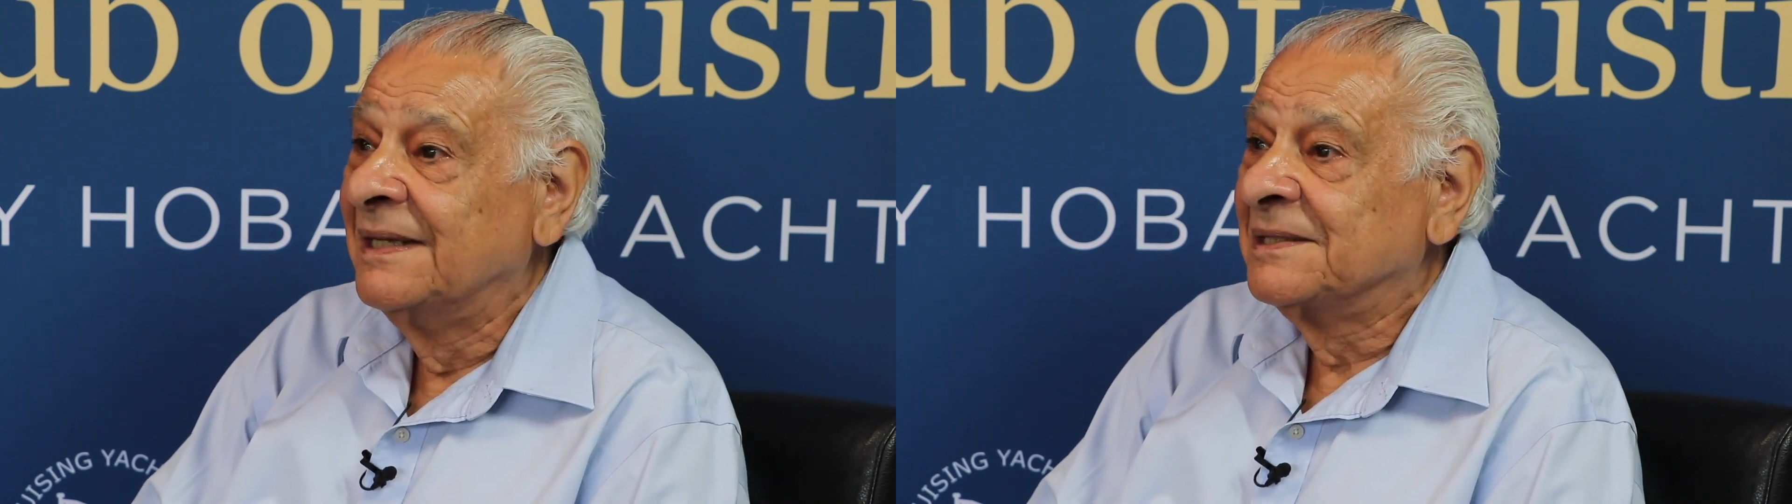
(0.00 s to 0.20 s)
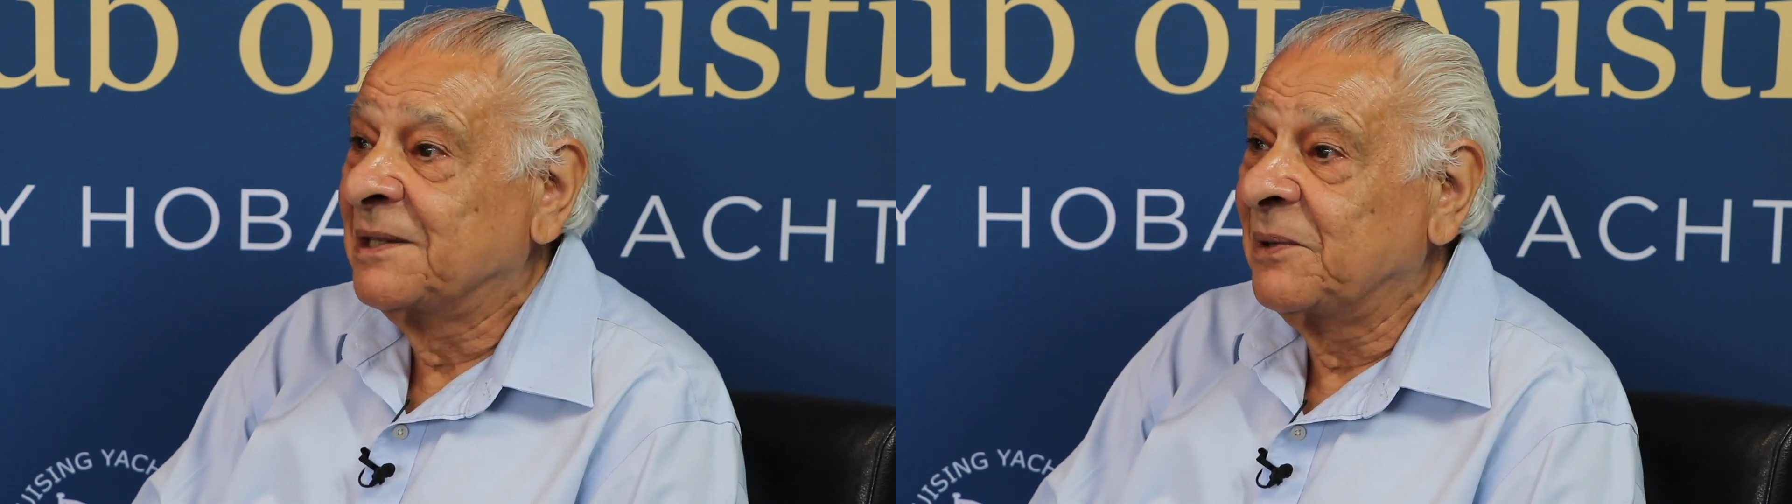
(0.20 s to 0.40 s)

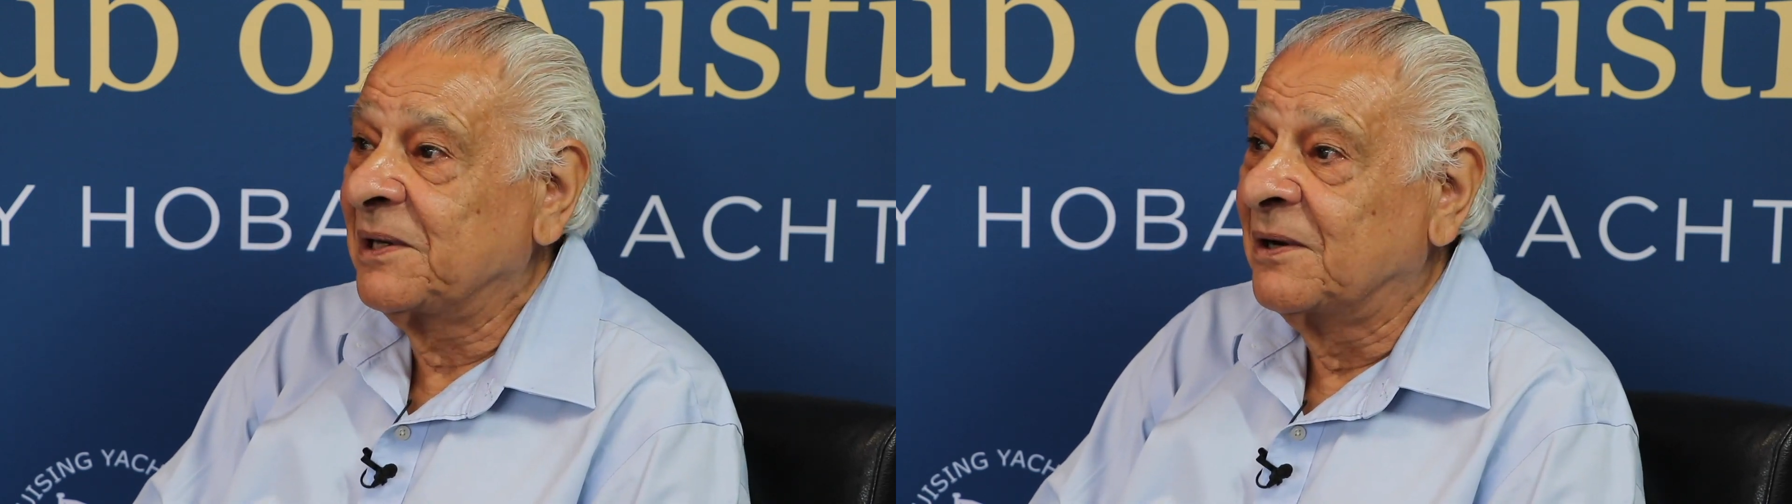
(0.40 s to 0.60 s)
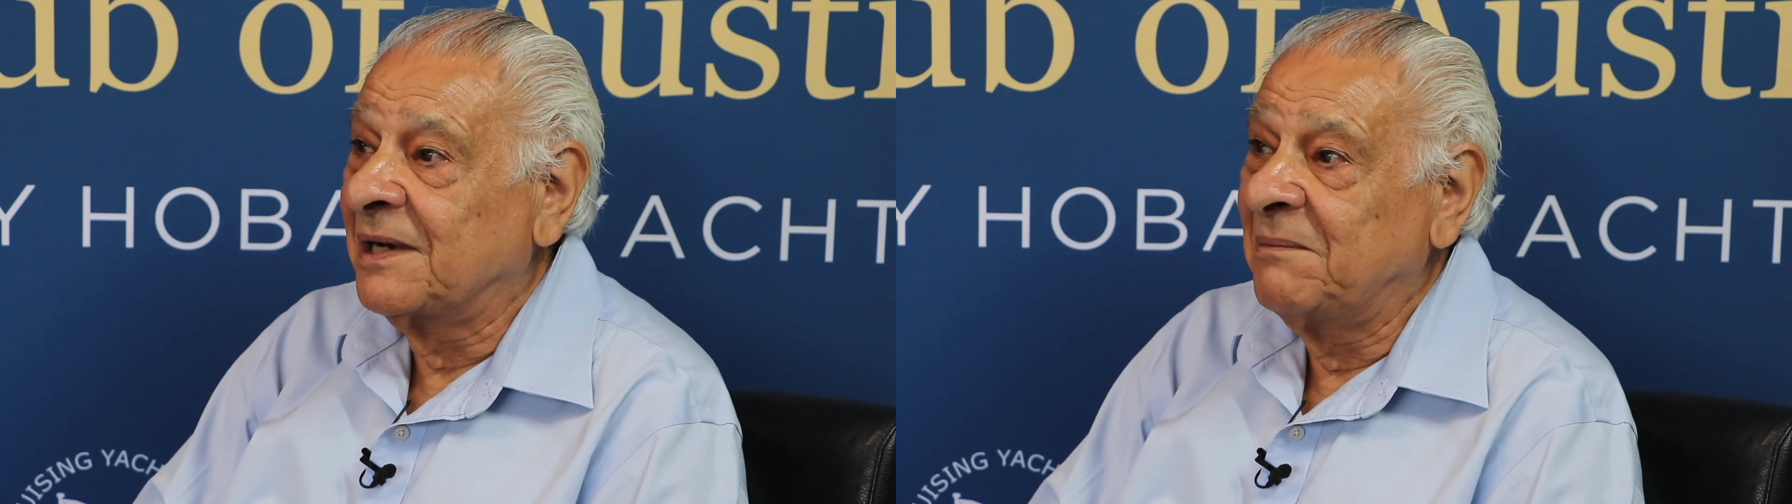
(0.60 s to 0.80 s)
So we
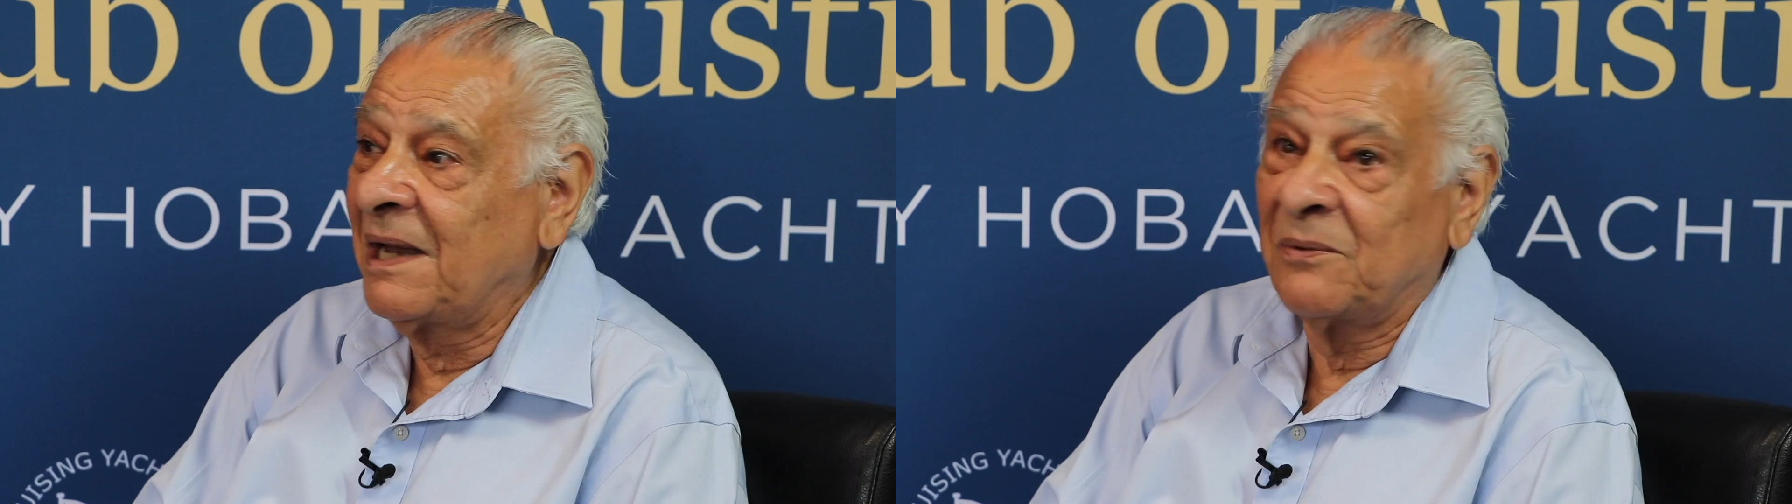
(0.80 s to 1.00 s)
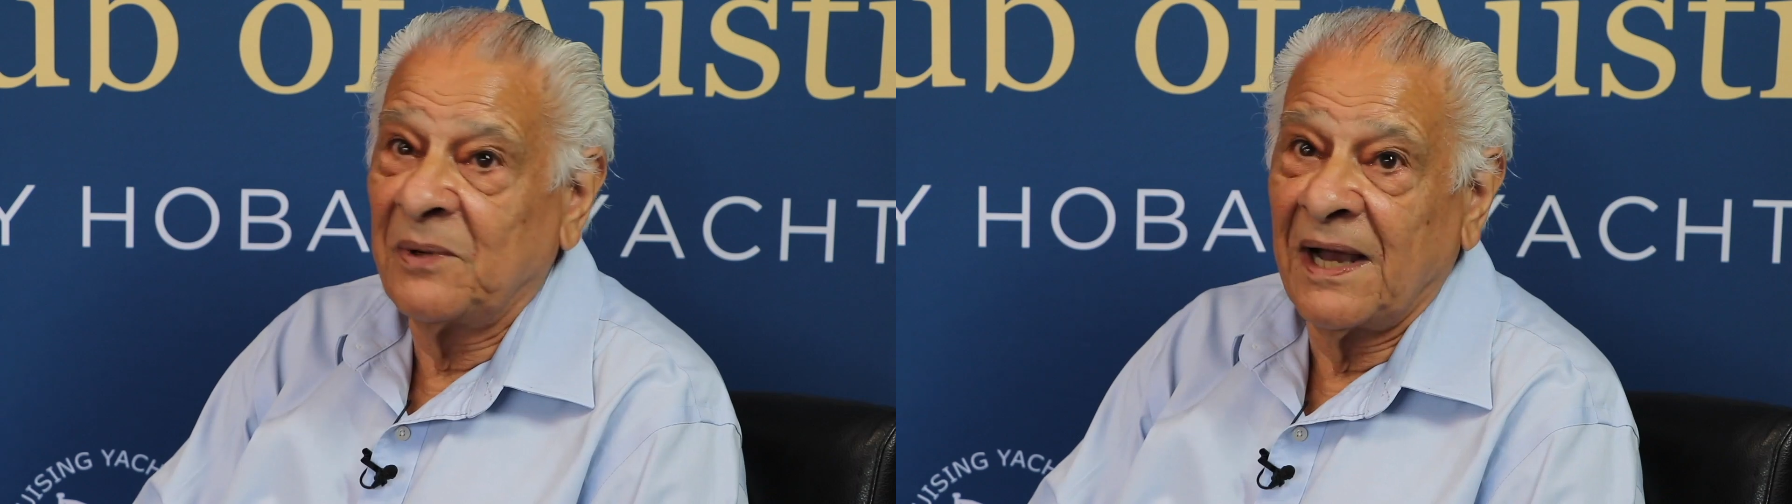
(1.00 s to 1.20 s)
got him
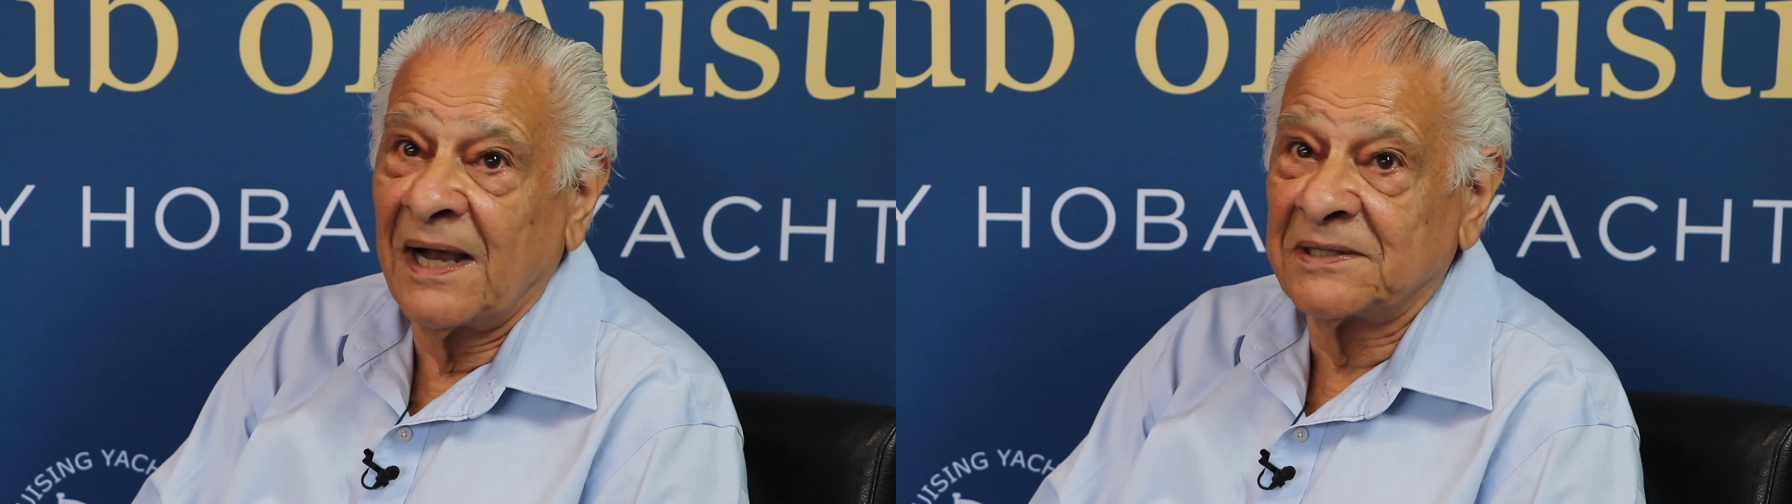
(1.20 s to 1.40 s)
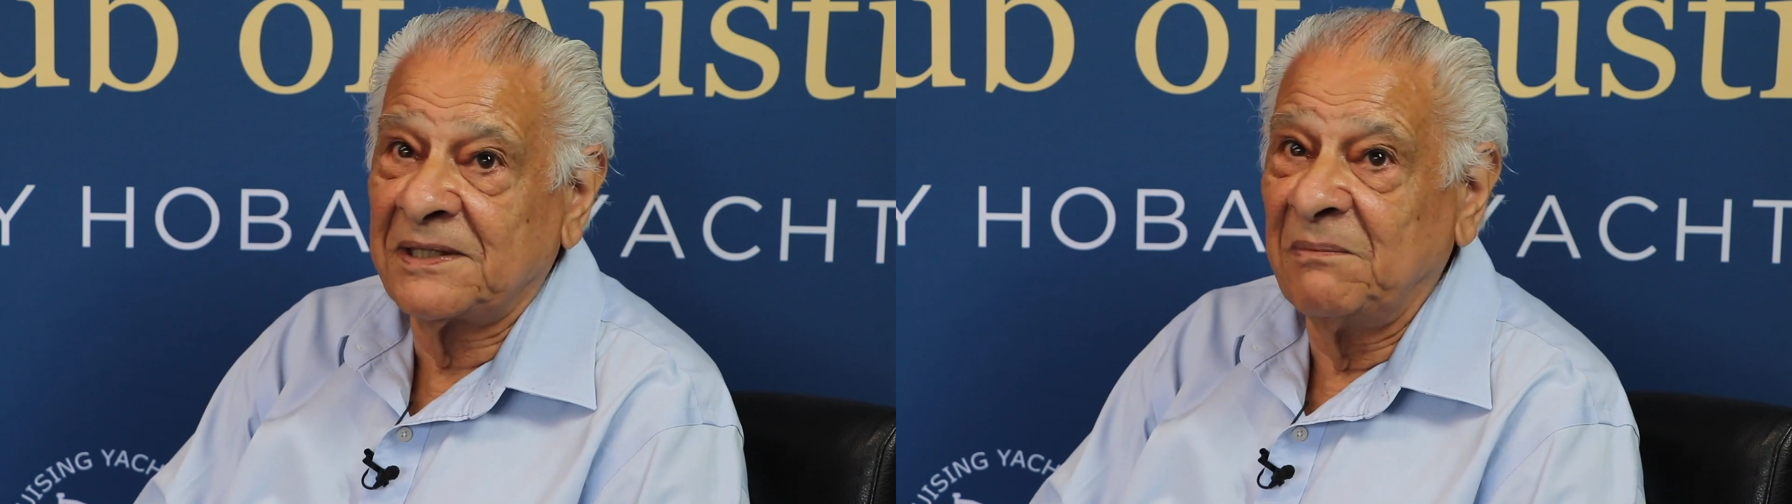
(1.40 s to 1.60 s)
out. We asked